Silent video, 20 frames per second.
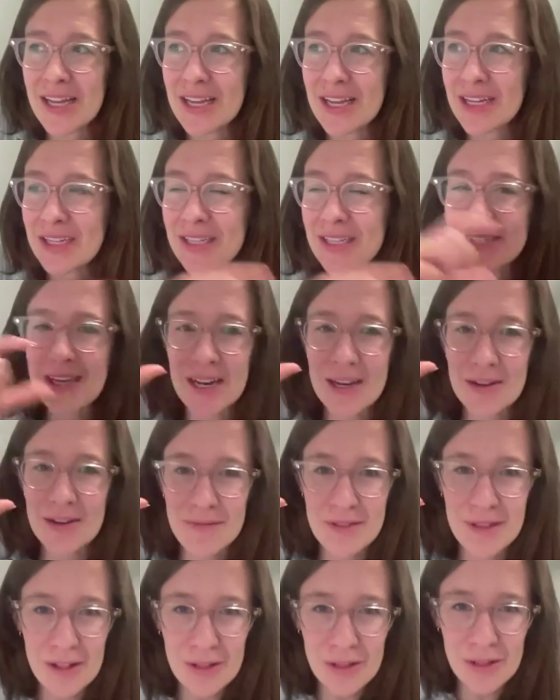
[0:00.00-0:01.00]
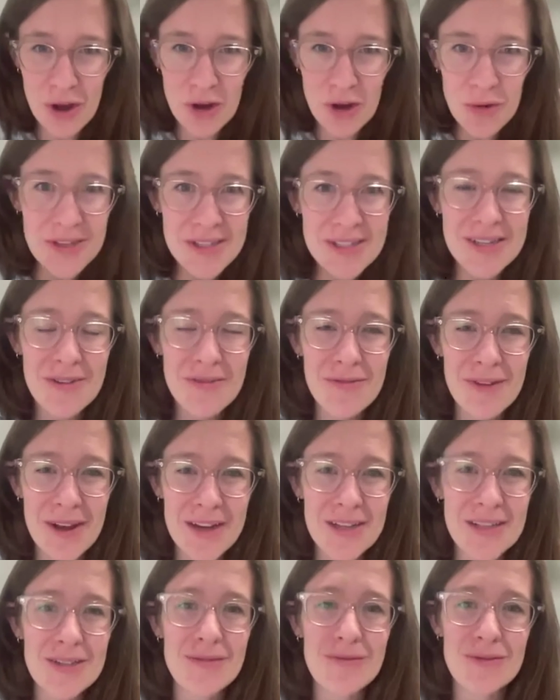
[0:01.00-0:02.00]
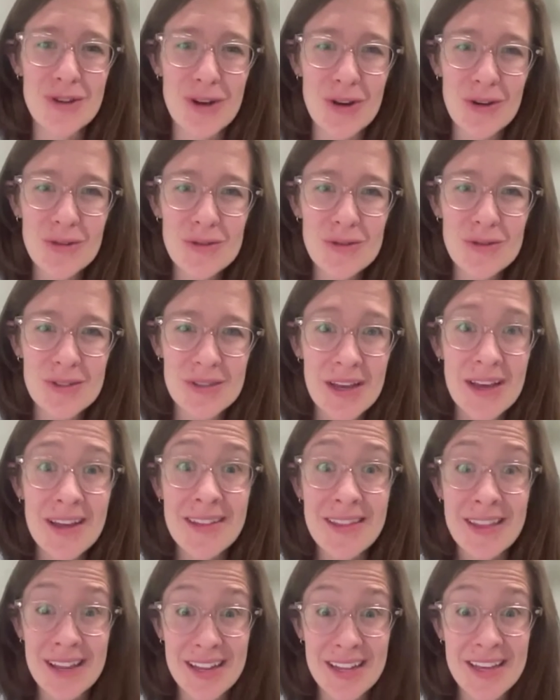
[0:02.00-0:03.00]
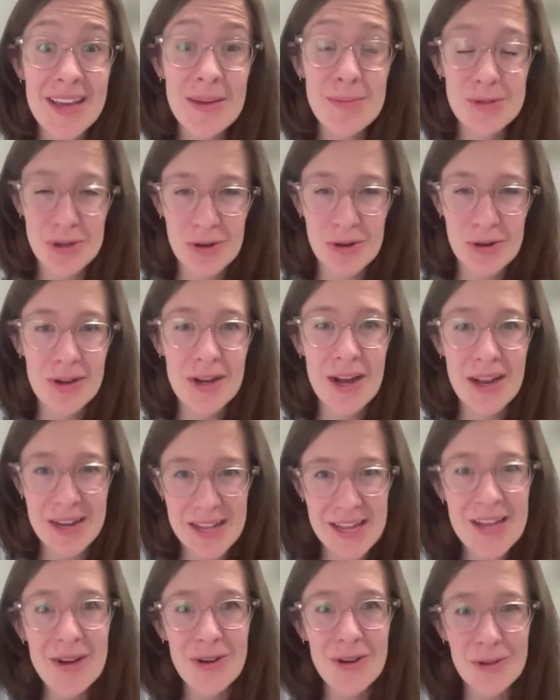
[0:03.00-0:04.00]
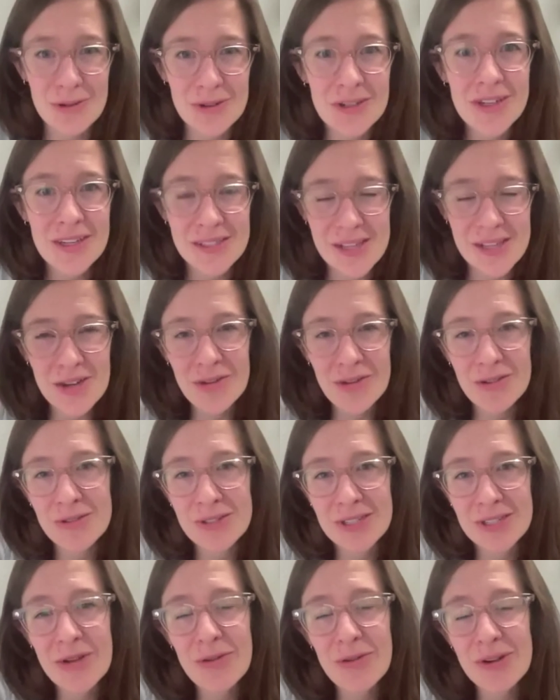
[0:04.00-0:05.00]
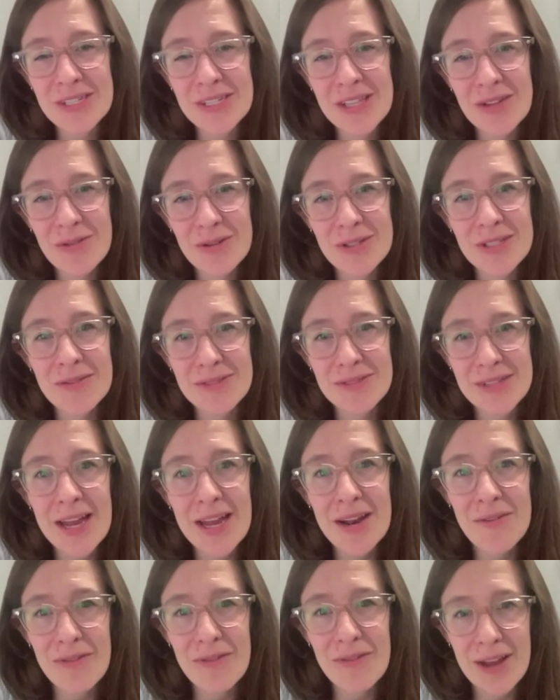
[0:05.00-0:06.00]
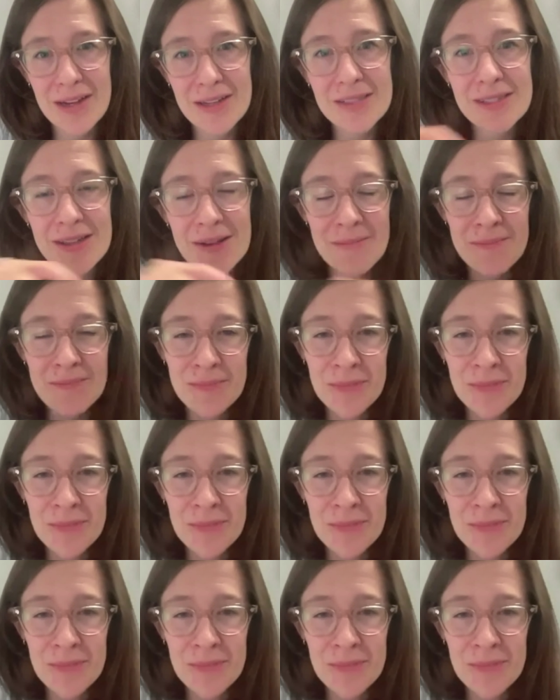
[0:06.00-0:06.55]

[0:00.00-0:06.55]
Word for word: is kind of the lowest effective dose that keeps your gut healed because then you're decreasing the risk of side effects.